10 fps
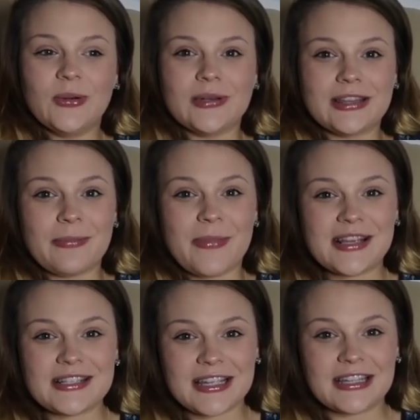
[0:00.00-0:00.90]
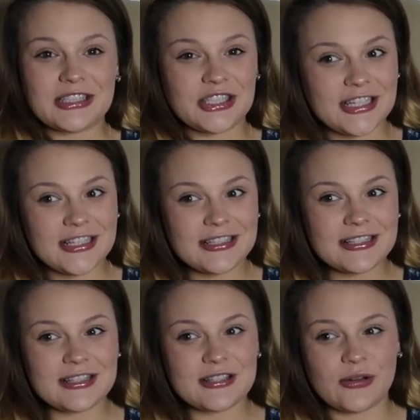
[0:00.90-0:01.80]
with the Mexican
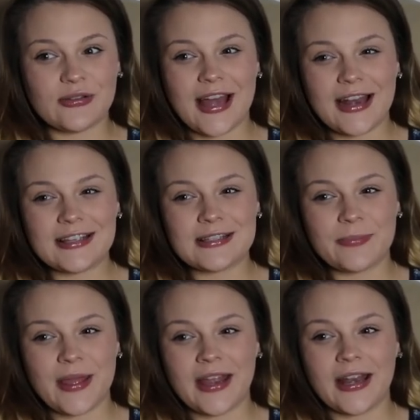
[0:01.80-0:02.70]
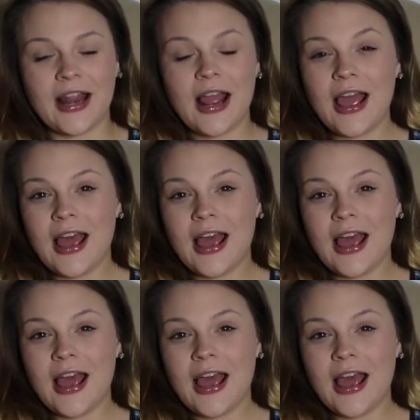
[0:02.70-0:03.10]
cheese. So that has been